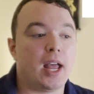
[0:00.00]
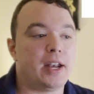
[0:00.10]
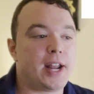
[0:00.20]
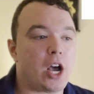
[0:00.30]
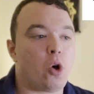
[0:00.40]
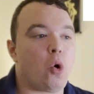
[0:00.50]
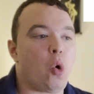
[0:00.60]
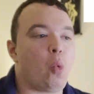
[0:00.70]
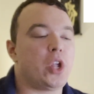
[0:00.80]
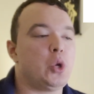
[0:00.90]
Now,
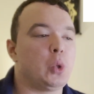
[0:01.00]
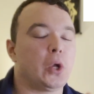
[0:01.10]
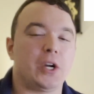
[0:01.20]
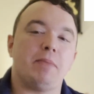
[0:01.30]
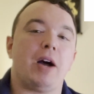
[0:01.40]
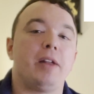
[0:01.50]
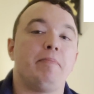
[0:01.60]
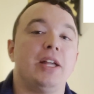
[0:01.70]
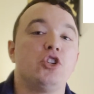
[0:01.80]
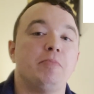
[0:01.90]
when you learned about
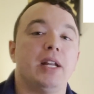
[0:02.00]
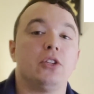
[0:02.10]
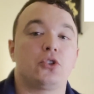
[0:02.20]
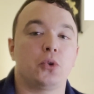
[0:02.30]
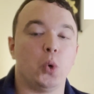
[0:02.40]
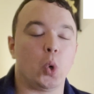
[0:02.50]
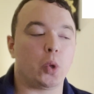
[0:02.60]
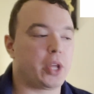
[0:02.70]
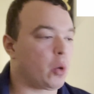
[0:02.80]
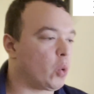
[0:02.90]
impingement in school,
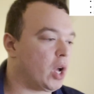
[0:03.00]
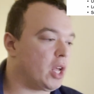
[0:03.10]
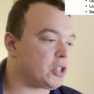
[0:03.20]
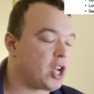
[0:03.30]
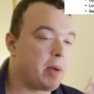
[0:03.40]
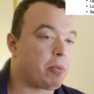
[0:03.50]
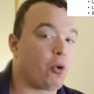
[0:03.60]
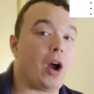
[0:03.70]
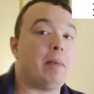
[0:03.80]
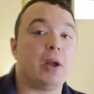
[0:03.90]
there was
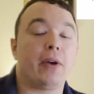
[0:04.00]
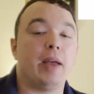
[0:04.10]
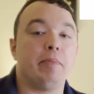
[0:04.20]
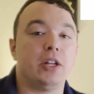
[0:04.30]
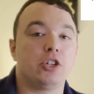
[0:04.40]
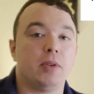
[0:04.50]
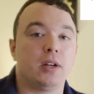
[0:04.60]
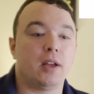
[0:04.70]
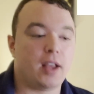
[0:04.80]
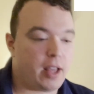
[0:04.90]
primary
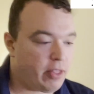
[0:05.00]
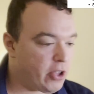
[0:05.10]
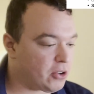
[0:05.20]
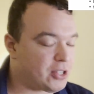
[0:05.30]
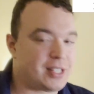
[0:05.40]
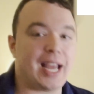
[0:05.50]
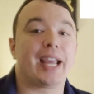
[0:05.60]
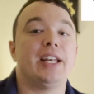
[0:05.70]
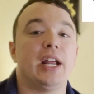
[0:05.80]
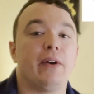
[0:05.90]
impingement, there's
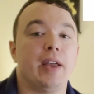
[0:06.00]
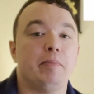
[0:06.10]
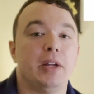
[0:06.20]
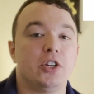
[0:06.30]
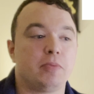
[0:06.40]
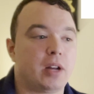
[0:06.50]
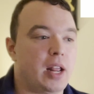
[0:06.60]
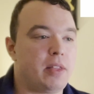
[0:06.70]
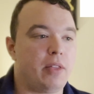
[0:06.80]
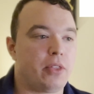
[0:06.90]
secondary impingement,
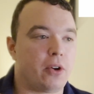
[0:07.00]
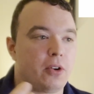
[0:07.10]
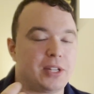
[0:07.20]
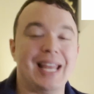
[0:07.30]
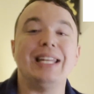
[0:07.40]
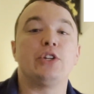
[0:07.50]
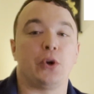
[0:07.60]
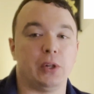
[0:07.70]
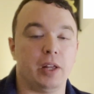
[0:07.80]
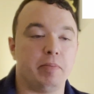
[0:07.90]
and then there's
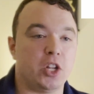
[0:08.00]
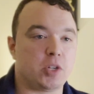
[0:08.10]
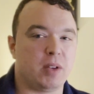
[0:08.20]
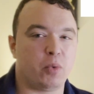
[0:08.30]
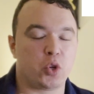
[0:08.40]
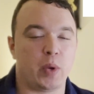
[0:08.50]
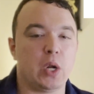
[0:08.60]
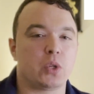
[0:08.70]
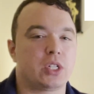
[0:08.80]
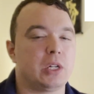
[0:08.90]
internal impingement, which we
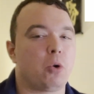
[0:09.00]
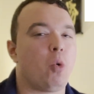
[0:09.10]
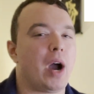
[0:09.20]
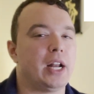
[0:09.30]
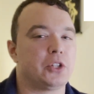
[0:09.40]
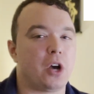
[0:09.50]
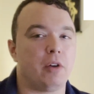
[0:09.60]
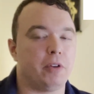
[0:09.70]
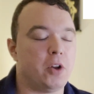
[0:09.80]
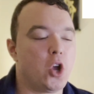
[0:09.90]
don't see quite as
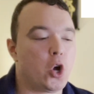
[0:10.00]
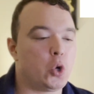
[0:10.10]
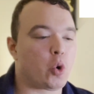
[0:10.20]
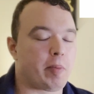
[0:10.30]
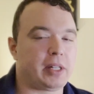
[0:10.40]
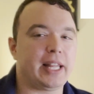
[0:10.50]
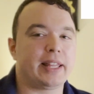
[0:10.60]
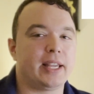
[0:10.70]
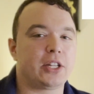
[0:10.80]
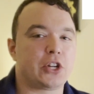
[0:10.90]
often. Normally,
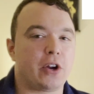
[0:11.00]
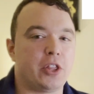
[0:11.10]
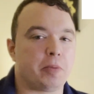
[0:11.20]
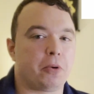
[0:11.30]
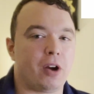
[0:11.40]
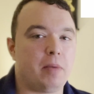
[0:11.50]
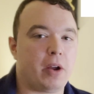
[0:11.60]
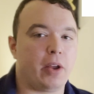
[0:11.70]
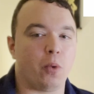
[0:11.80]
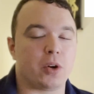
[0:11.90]
things are either
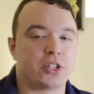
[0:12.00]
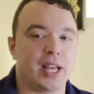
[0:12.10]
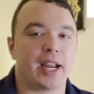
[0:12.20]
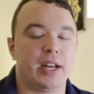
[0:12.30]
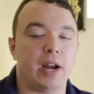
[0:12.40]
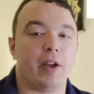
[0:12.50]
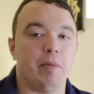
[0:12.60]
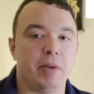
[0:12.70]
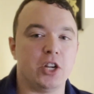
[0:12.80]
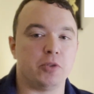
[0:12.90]
primary or secondary
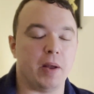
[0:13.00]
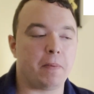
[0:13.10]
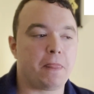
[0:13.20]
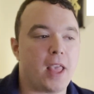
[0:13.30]
impingement.